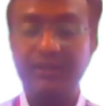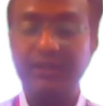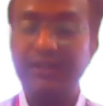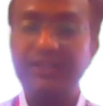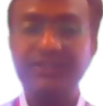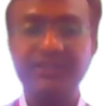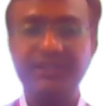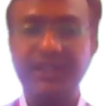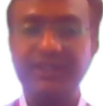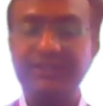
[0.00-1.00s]
energy,
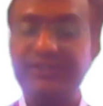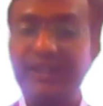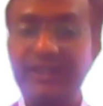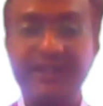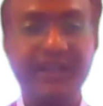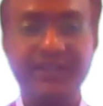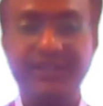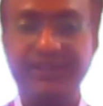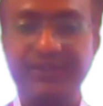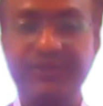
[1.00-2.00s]
that is delta
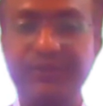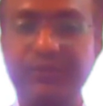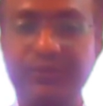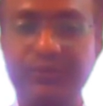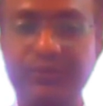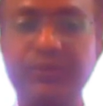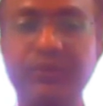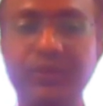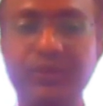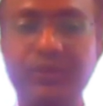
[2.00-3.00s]
E is equal to
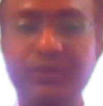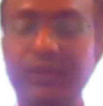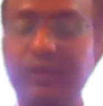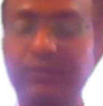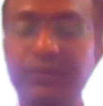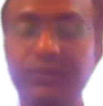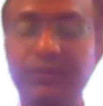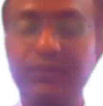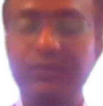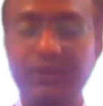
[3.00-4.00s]
W,
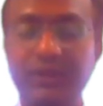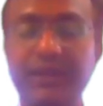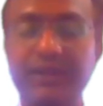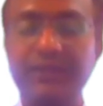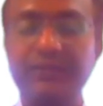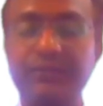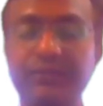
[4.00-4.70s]
that is